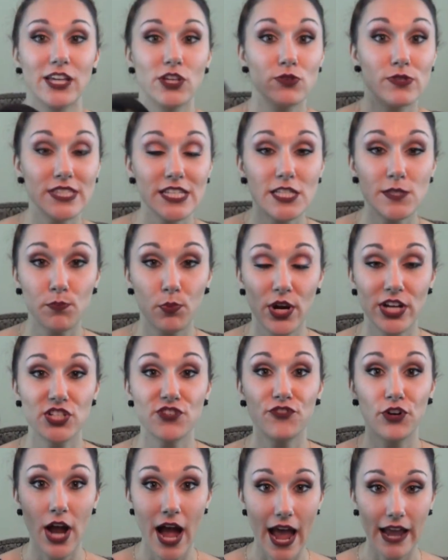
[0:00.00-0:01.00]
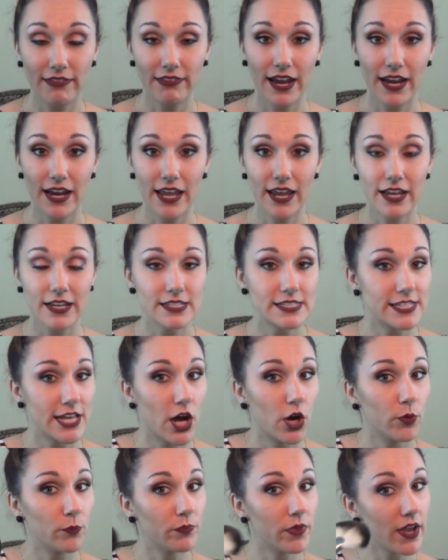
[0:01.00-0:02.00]
use this brush for highlighting.
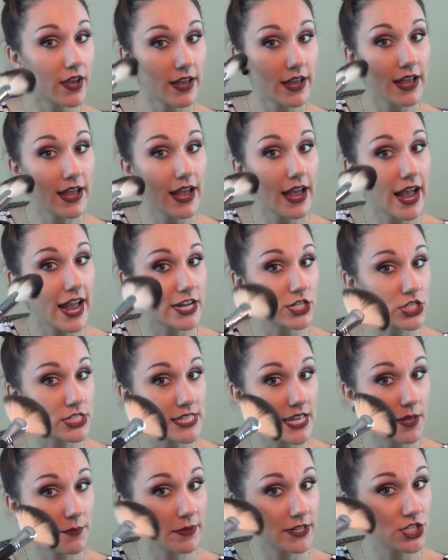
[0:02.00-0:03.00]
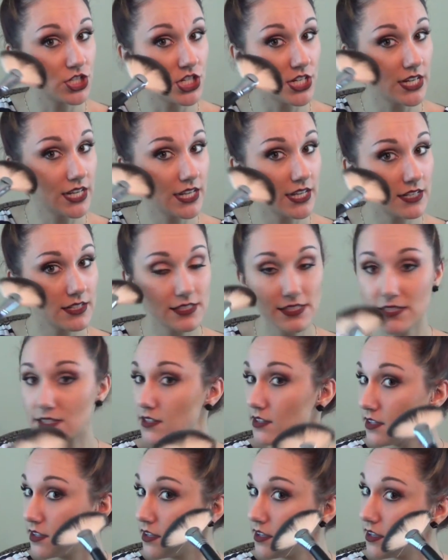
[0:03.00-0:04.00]
So I just hit my cheeks,